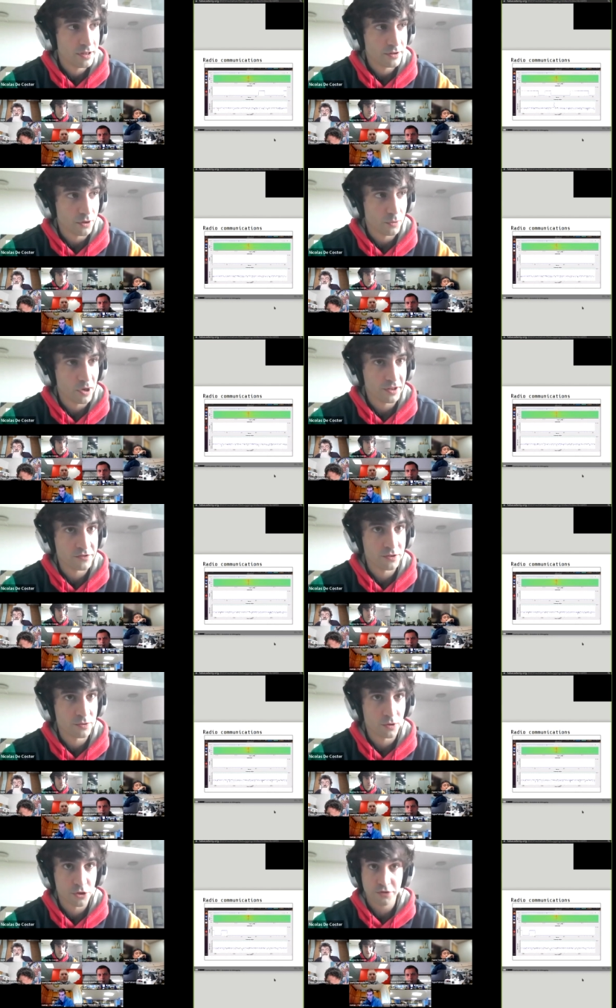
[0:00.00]
your 1 and
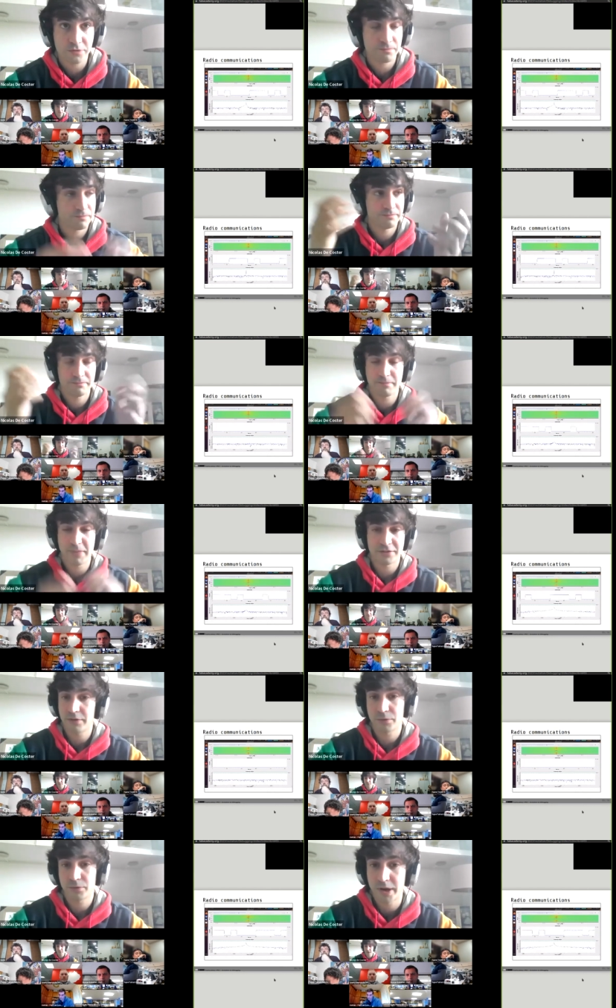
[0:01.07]
0 just by
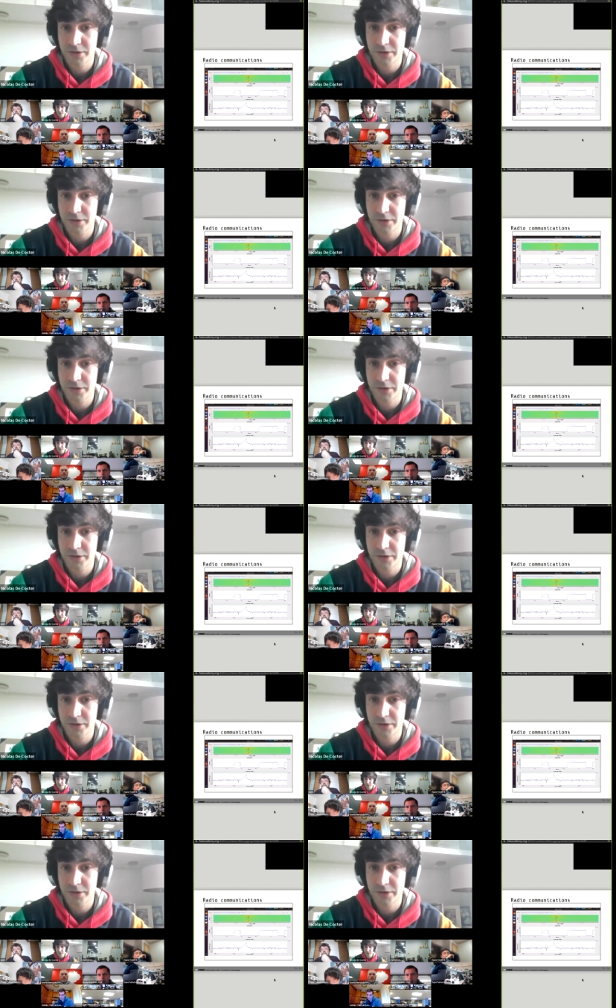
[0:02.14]
software.